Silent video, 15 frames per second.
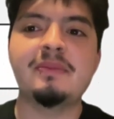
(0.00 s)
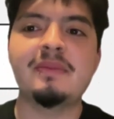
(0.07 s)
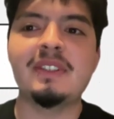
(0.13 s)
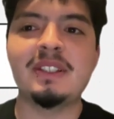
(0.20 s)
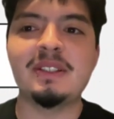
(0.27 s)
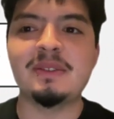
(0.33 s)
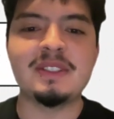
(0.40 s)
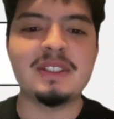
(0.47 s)

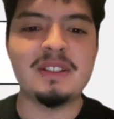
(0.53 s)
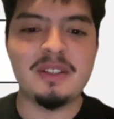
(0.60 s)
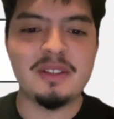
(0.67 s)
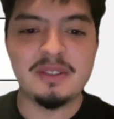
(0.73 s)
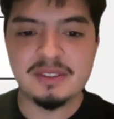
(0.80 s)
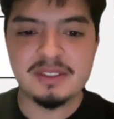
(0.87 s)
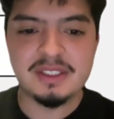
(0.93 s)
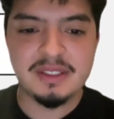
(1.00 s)
did
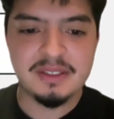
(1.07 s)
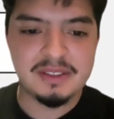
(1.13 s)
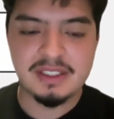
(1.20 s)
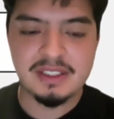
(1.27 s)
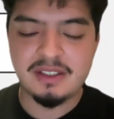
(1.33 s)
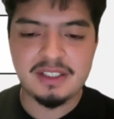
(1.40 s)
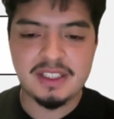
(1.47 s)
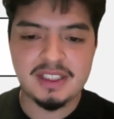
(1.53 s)
all
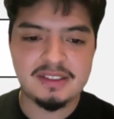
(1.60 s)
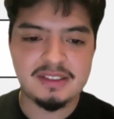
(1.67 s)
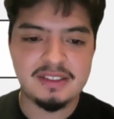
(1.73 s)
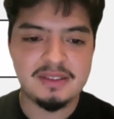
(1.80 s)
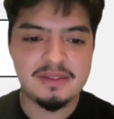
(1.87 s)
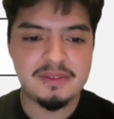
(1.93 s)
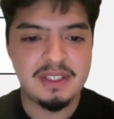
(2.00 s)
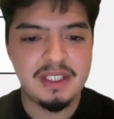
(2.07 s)
that
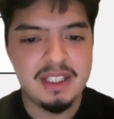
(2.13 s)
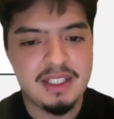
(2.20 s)
stuff,